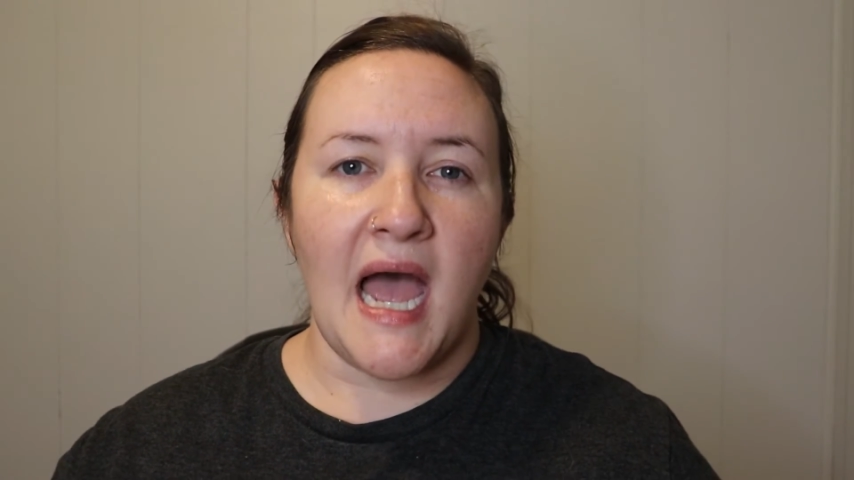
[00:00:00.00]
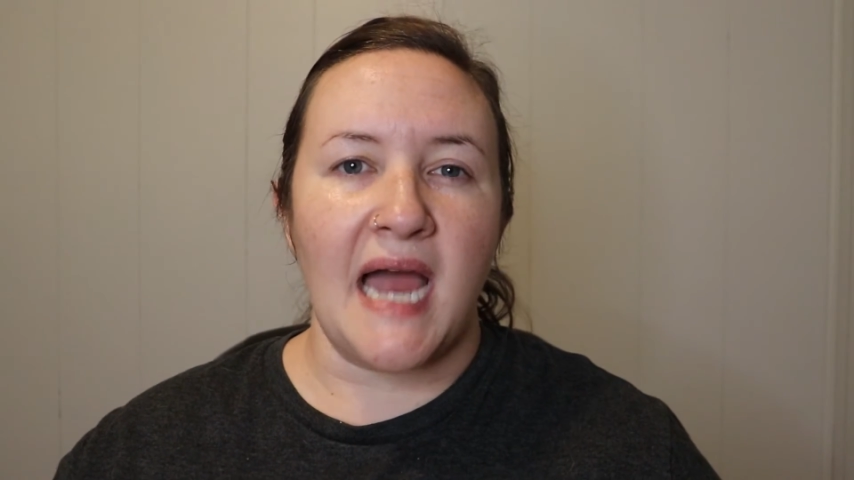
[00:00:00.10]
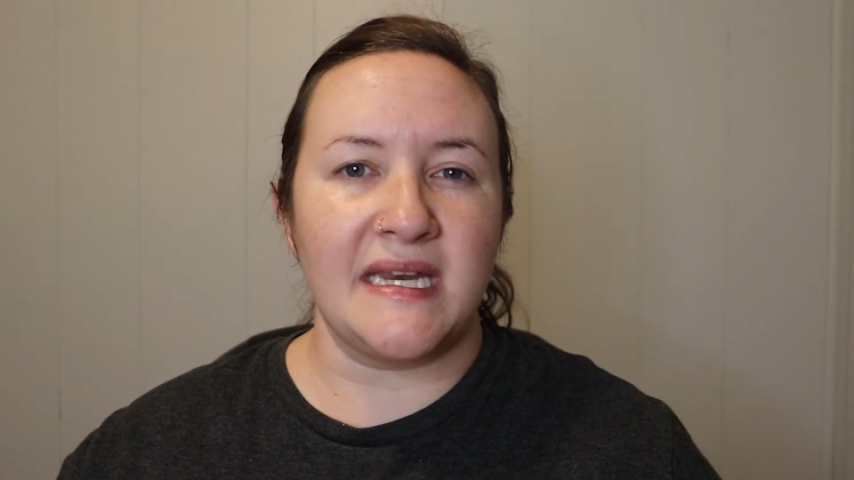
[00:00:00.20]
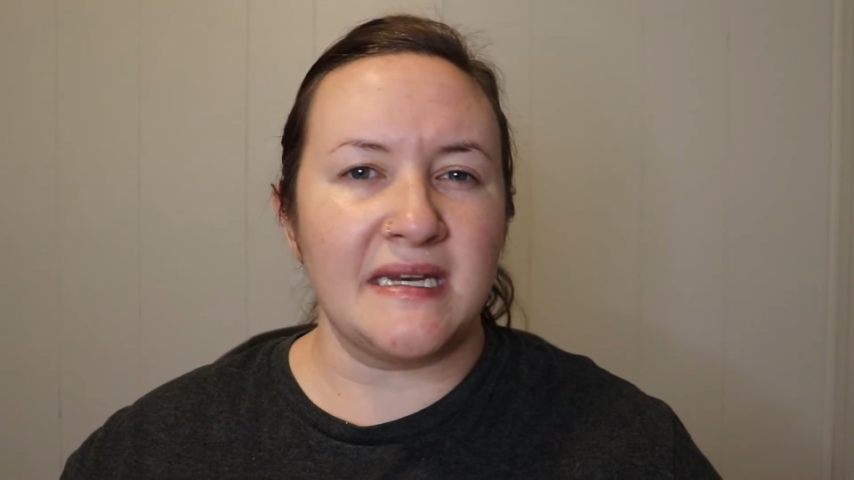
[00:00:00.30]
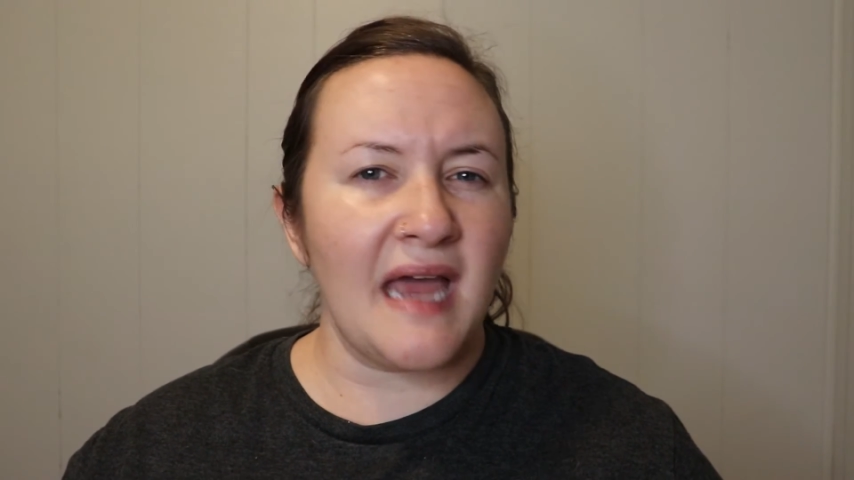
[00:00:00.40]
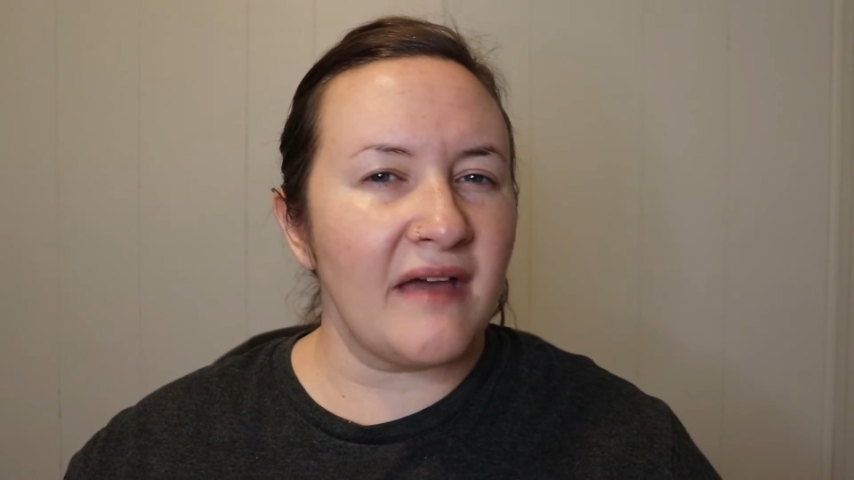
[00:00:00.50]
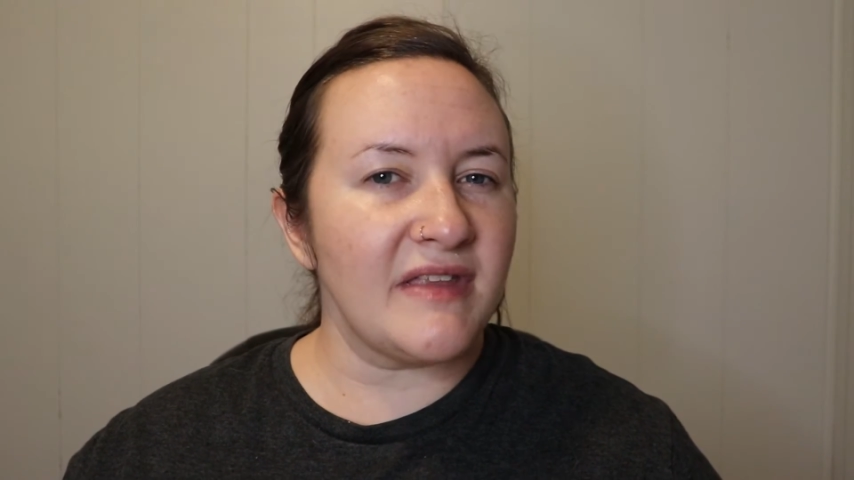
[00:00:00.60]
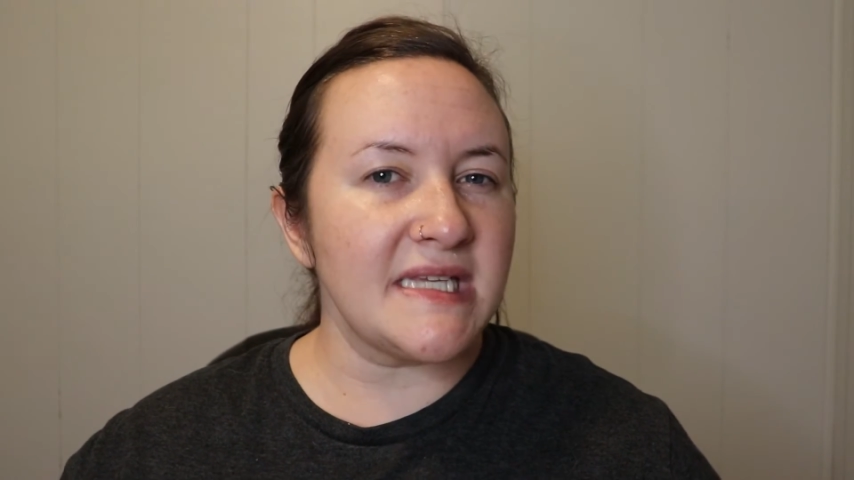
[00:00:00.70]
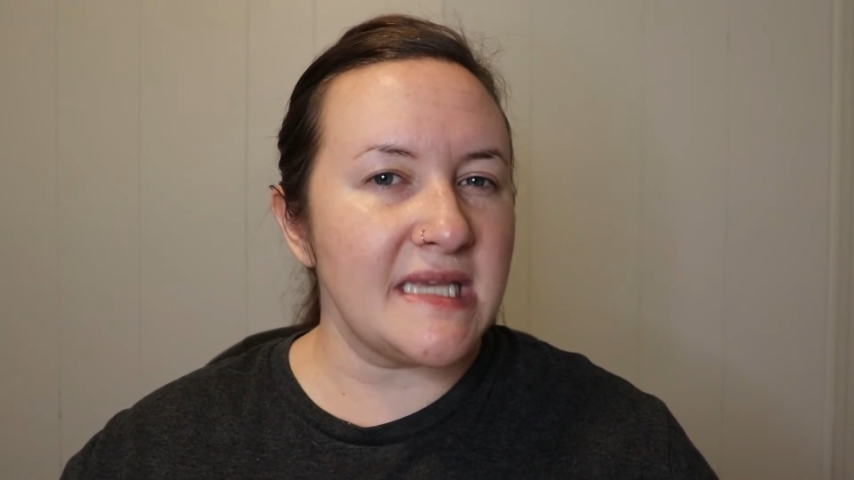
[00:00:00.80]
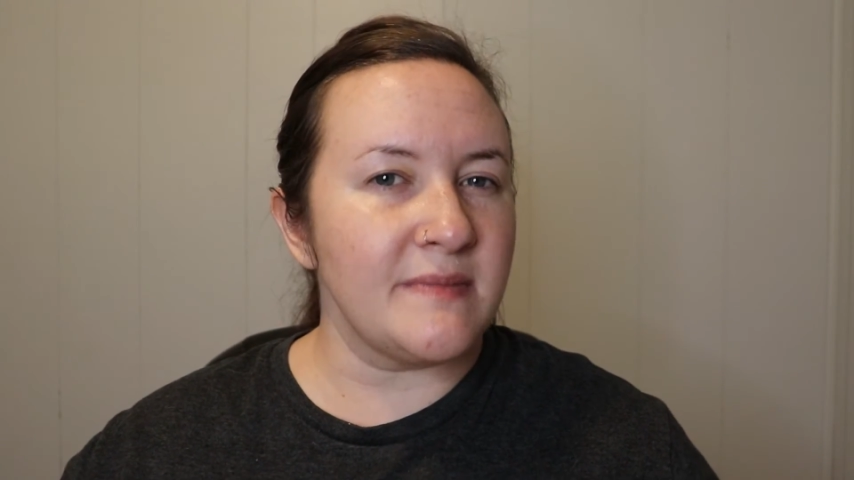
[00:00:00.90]
I didn't have
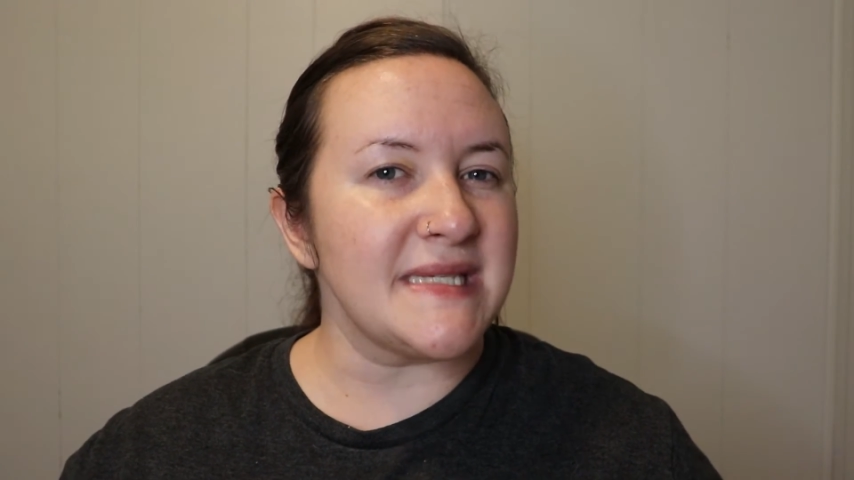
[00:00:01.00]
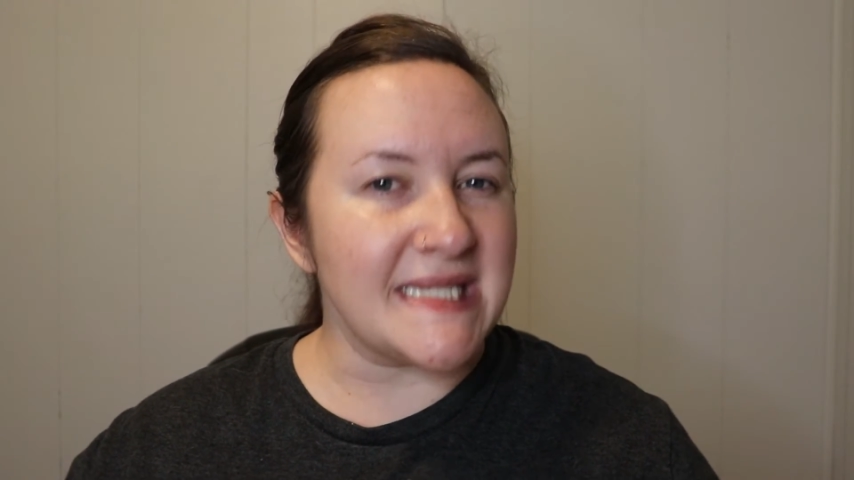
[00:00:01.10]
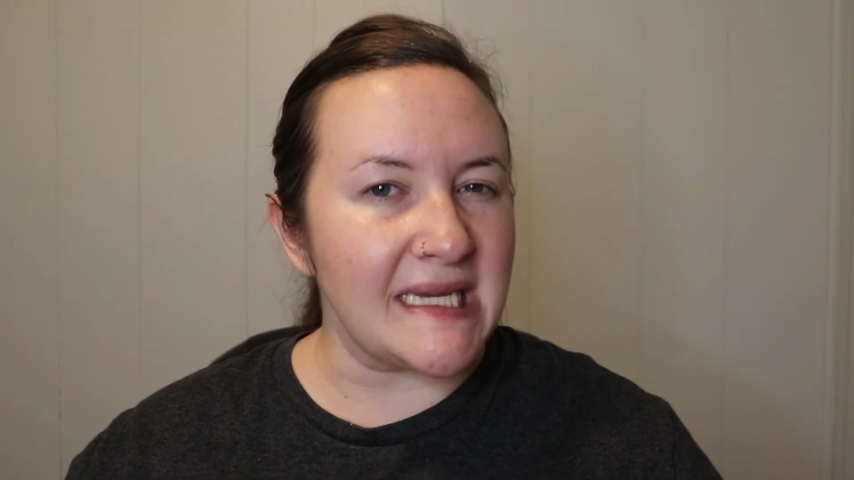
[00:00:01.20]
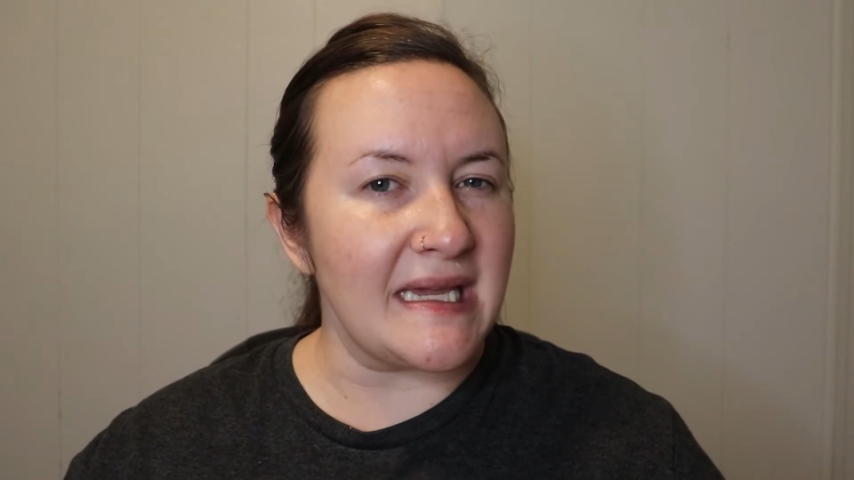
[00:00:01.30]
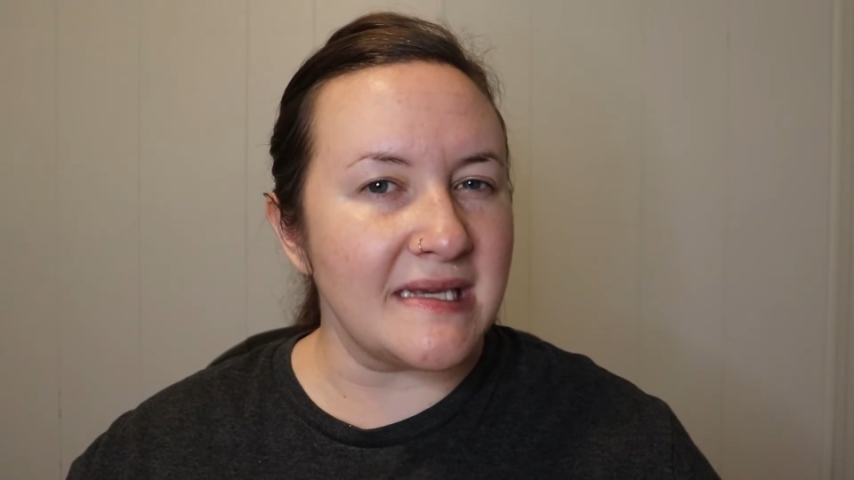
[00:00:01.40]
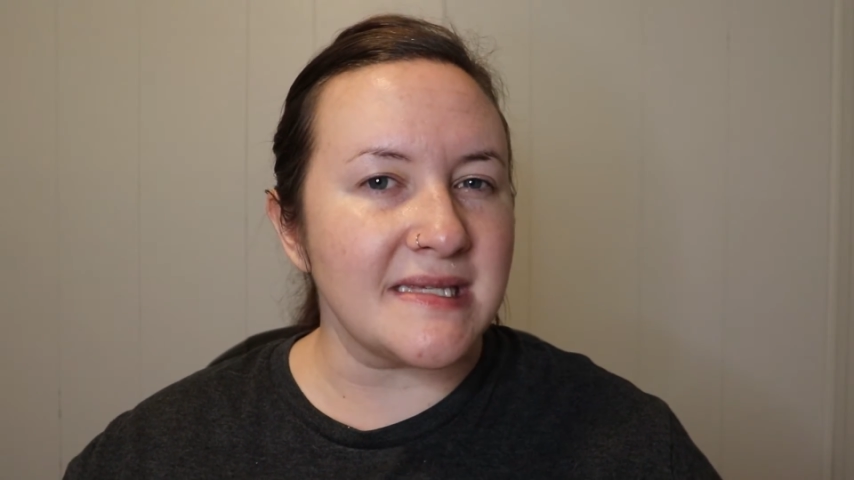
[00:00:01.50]
that same stinging